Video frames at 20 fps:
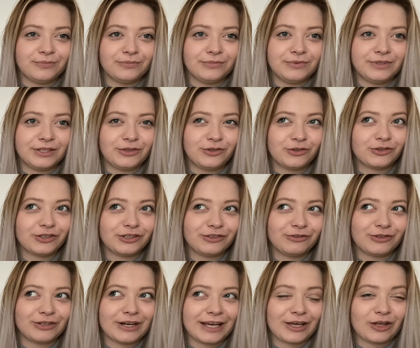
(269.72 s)
they don't give
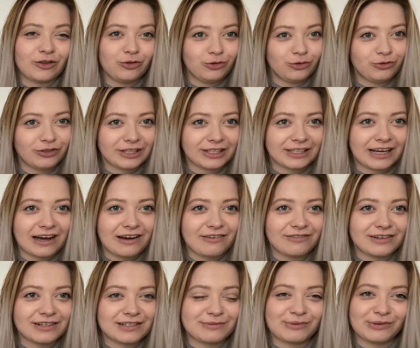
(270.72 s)
you a duvet
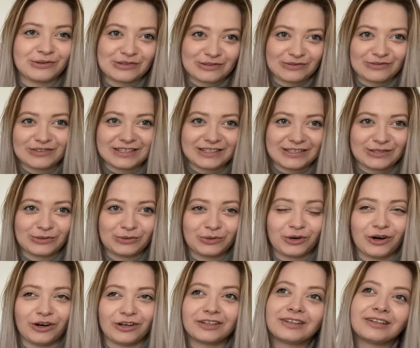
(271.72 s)
covers, because obviously it's too
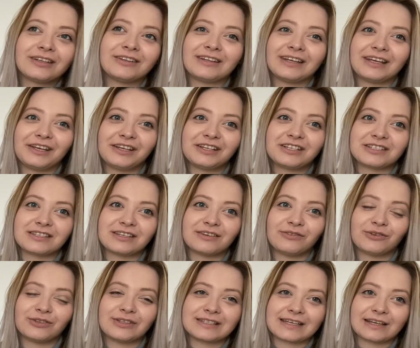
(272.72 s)
hot. They just give
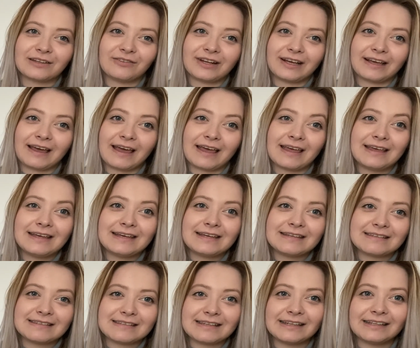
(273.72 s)
you this kind of a
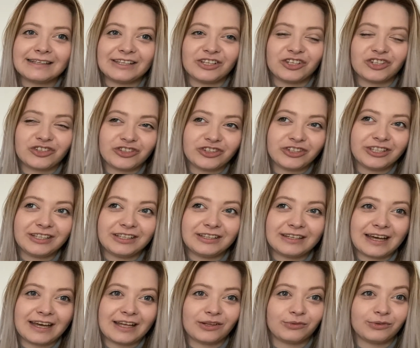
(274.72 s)
silky sheet,
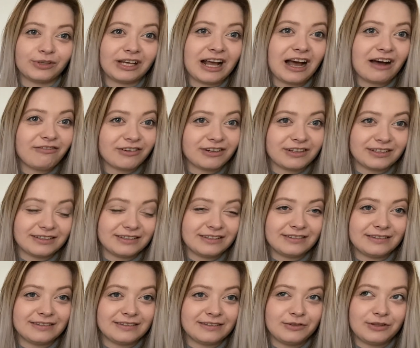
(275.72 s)
and we covered
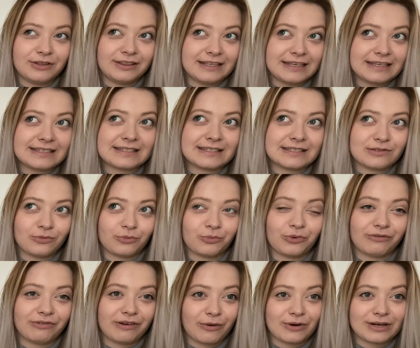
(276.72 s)
this
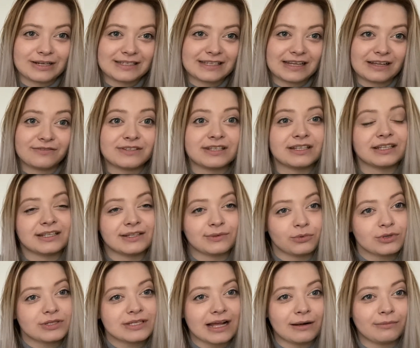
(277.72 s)
with ourselves, and it
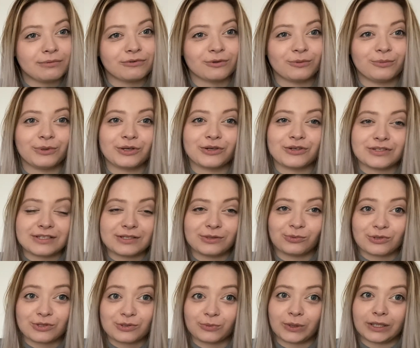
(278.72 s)
was helpful because it
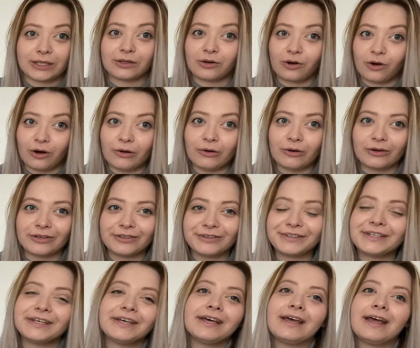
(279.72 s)
was quite cold.
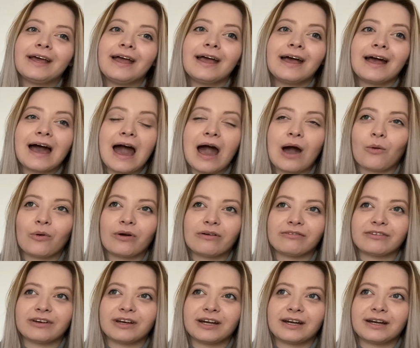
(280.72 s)

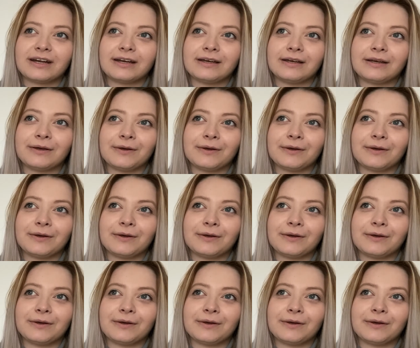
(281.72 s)
However,